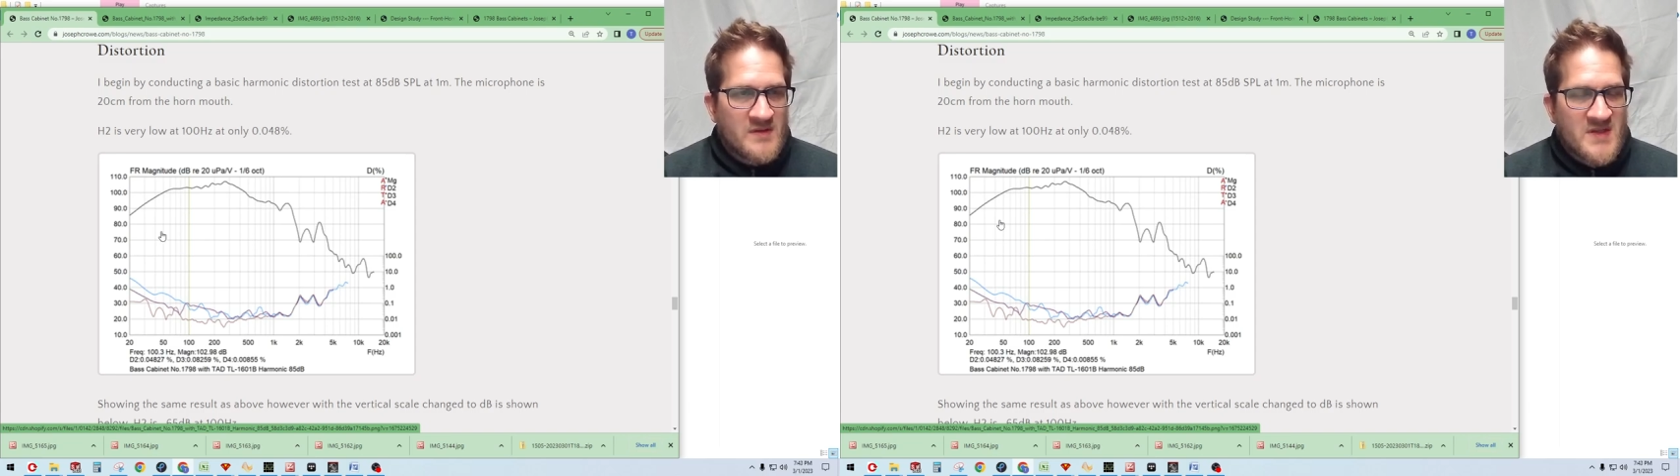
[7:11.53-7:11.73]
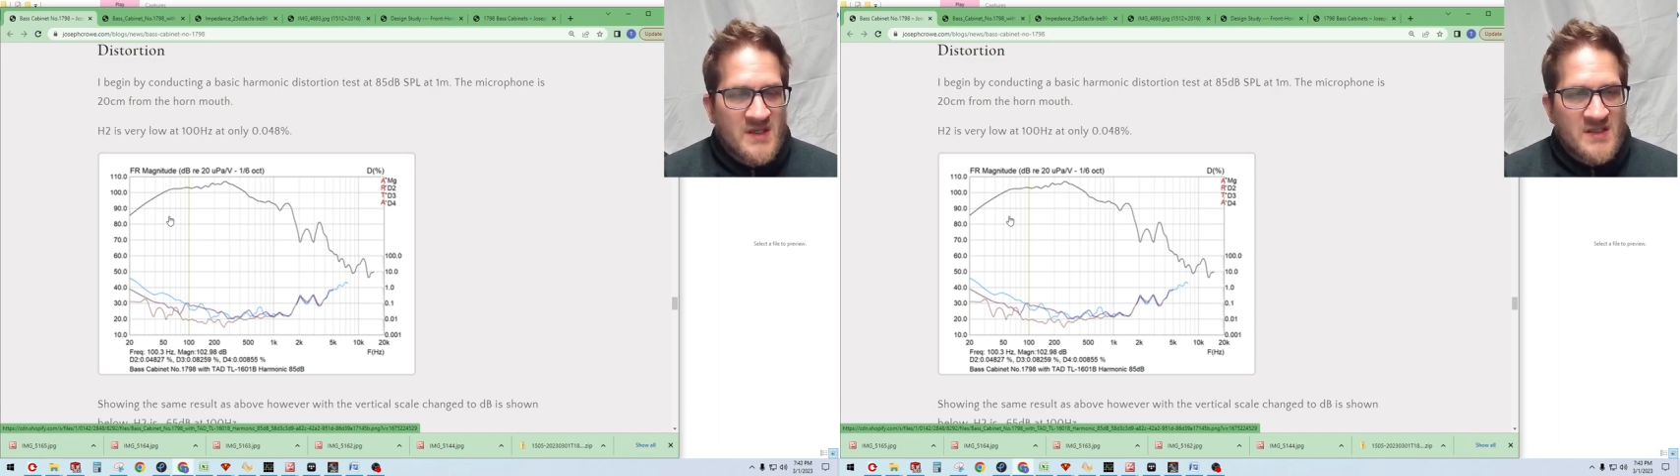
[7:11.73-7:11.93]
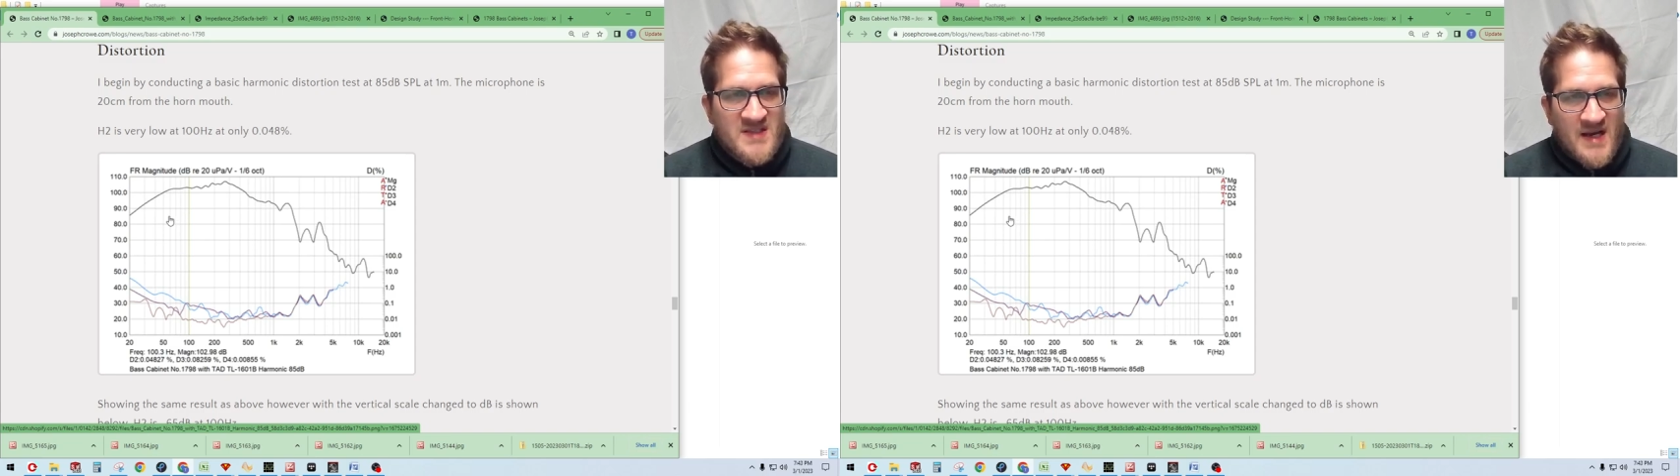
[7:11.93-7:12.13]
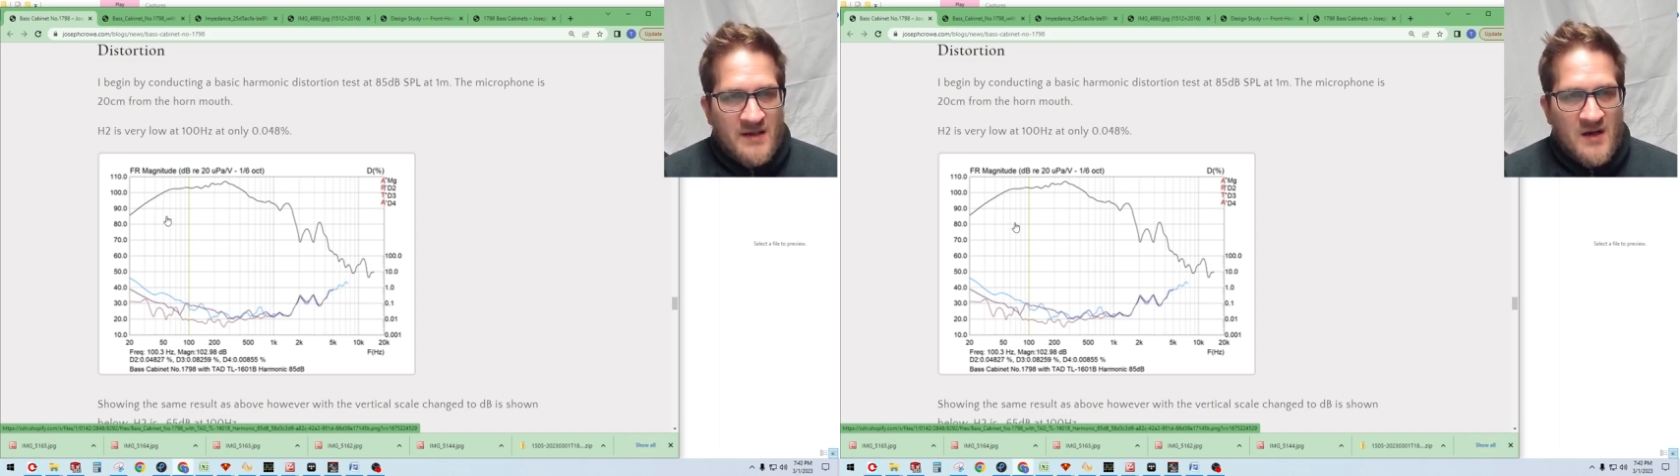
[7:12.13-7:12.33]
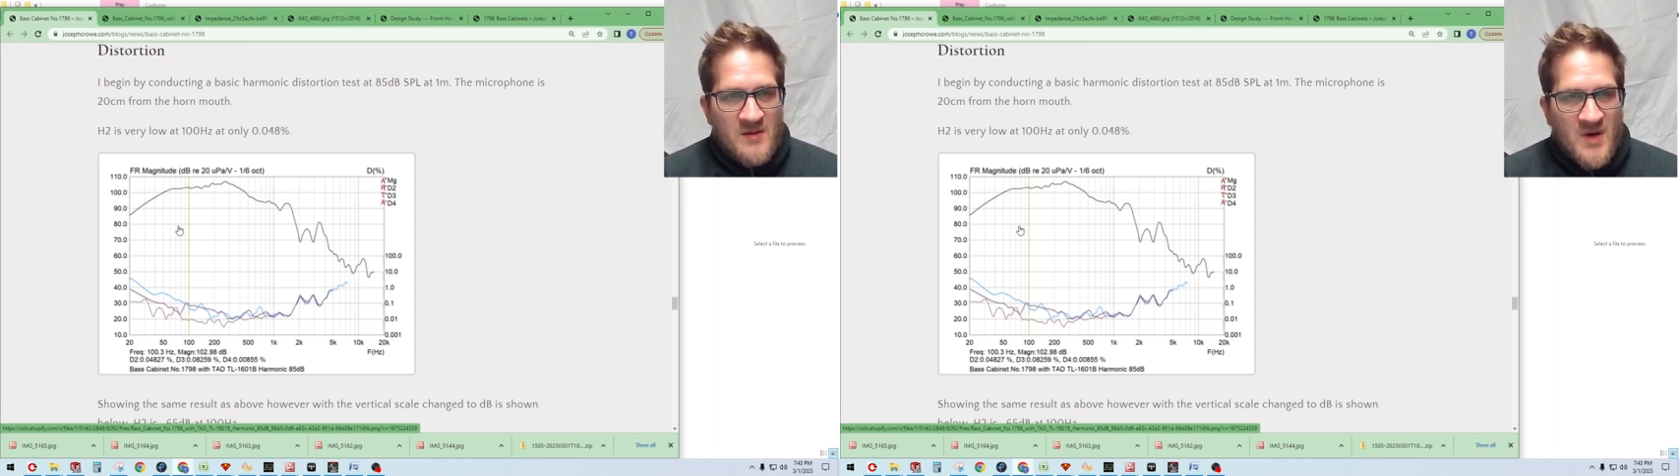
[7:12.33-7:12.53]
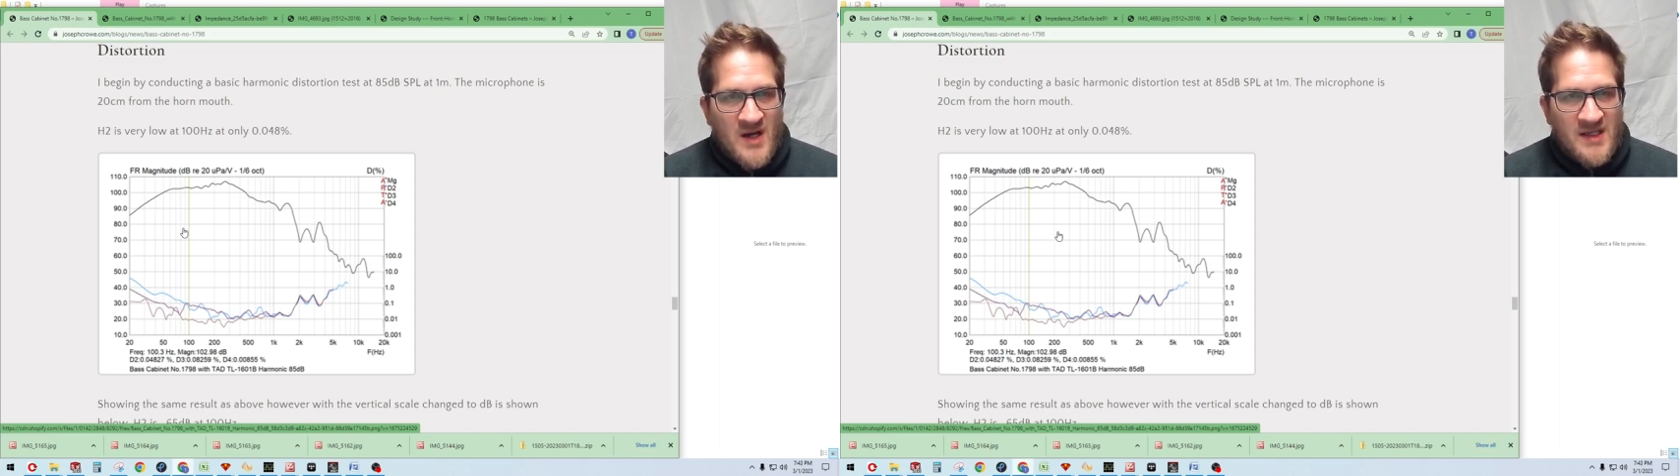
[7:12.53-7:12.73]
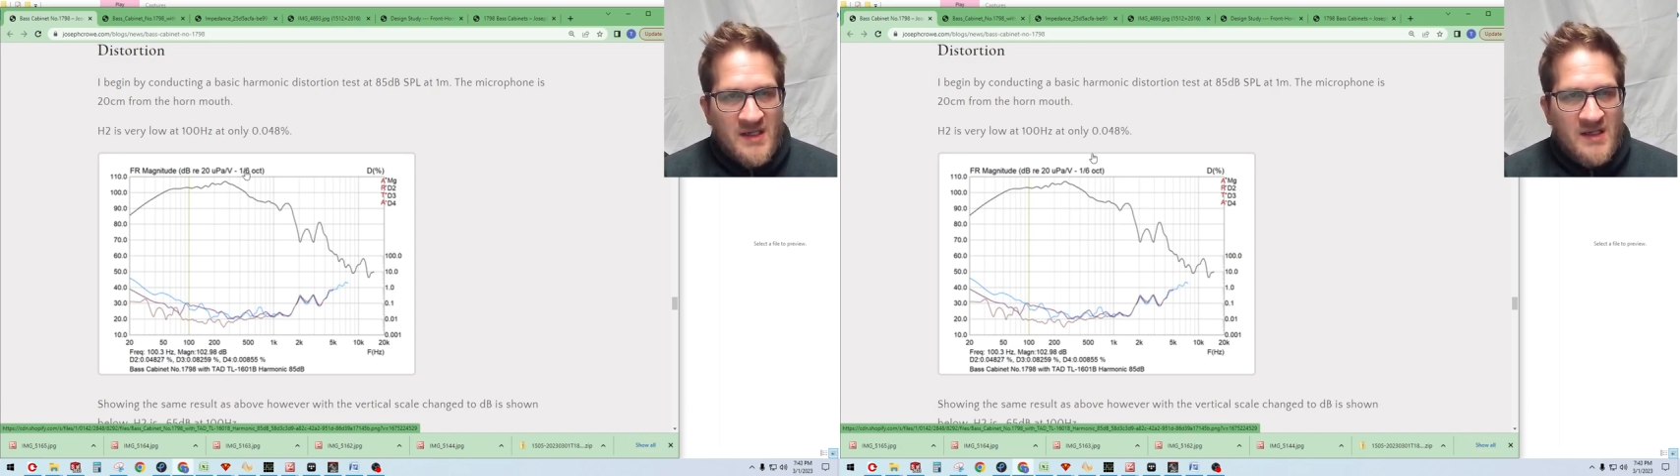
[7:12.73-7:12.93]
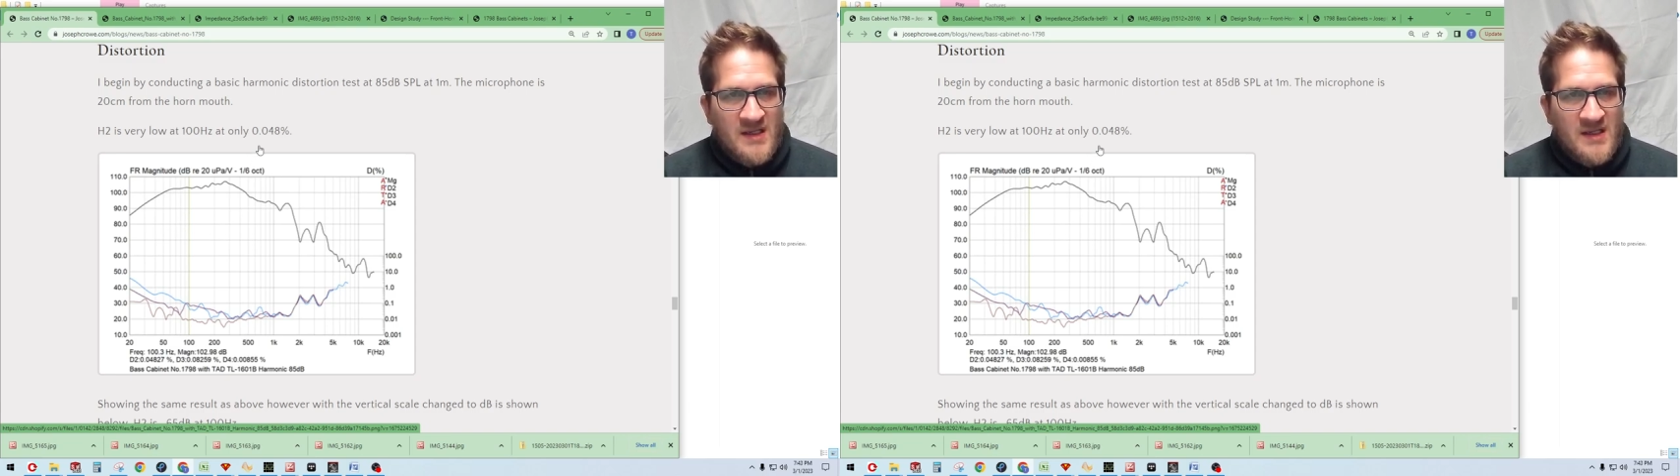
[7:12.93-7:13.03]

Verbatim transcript: the second harmonic